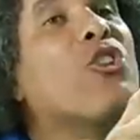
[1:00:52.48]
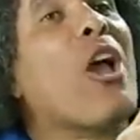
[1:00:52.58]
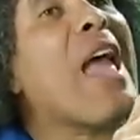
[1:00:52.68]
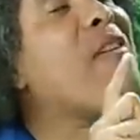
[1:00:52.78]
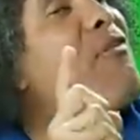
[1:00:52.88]
to
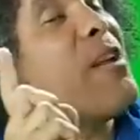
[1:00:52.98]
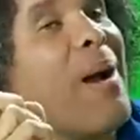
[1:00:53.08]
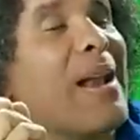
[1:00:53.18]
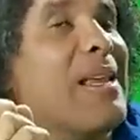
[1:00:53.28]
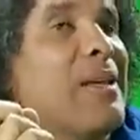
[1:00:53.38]

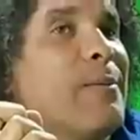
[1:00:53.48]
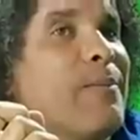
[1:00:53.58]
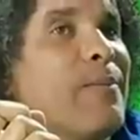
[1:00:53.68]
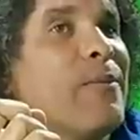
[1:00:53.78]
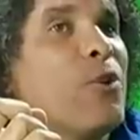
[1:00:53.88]
everybody,
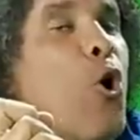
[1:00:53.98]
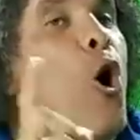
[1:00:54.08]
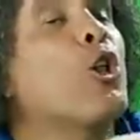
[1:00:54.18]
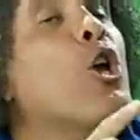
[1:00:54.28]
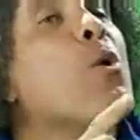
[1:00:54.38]

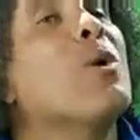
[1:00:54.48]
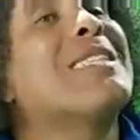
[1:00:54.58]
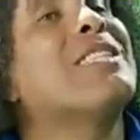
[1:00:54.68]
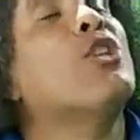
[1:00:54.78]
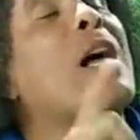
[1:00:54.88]
although he
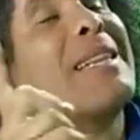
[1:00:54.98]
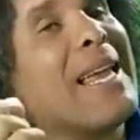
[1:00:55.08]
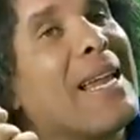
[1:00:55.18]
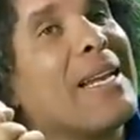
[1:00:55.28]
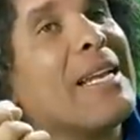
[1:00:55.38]
was not
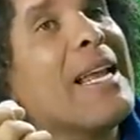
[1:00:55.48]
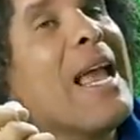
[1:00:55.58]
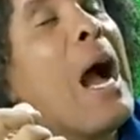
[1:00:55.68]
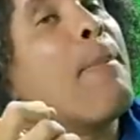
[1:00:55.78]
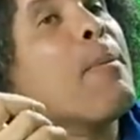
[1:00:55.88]
in
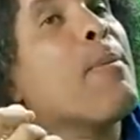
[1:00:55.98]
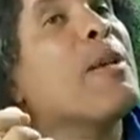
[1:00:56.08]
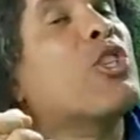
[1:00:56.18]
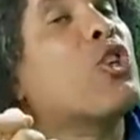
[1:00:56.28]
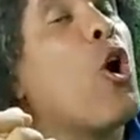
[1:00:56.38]
a PPP
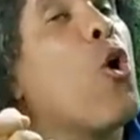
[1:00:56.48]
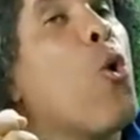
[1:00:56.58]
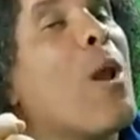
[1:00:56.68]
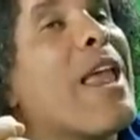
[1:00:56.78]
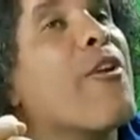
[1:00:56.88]

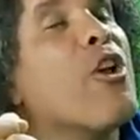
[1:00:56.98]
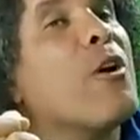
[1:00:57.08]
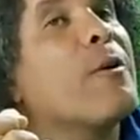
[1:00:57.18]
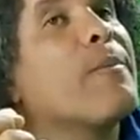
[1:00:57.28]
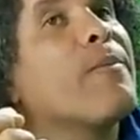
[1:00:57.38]
stronghold area.